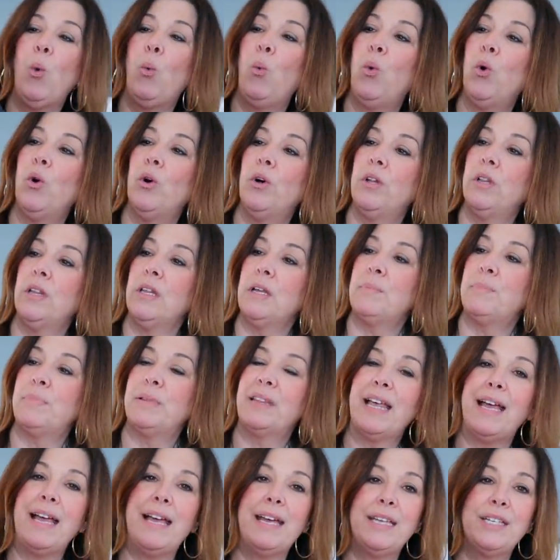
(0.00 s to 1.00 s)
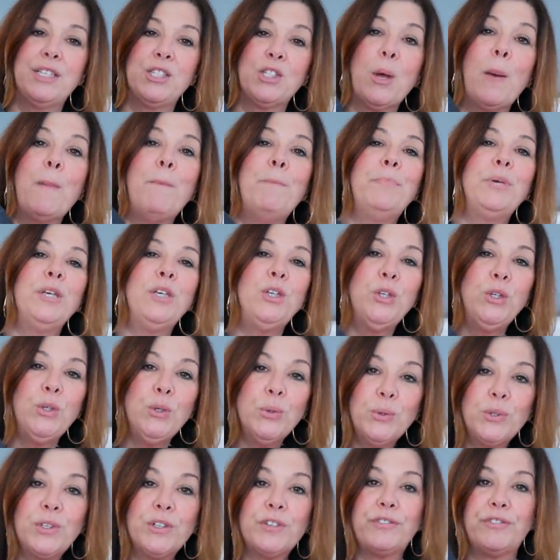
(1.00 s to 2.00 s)
wool blend,
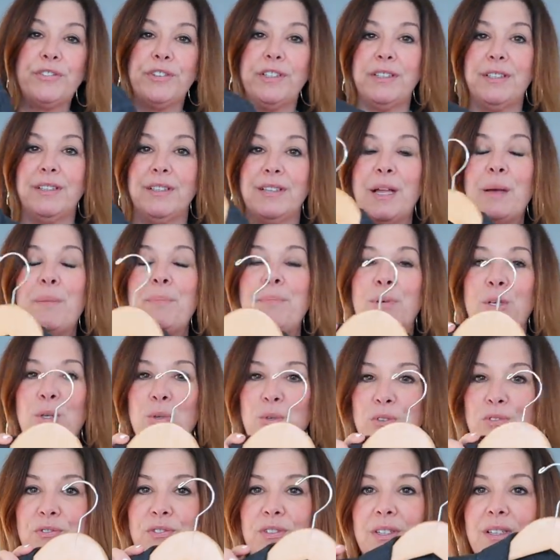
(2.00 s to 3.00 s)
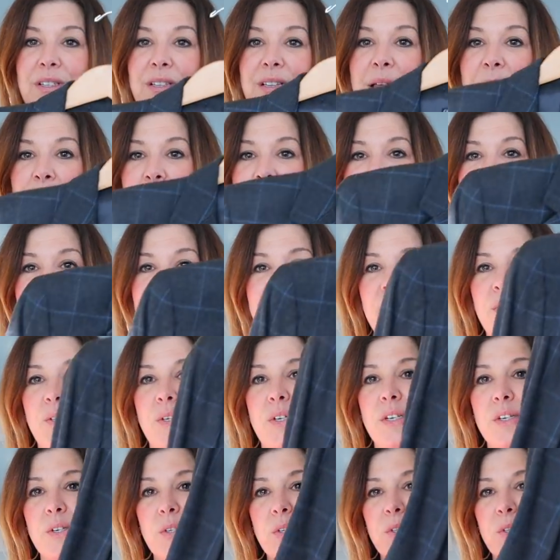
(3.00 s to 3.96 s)
beautiful, beautiful blazer.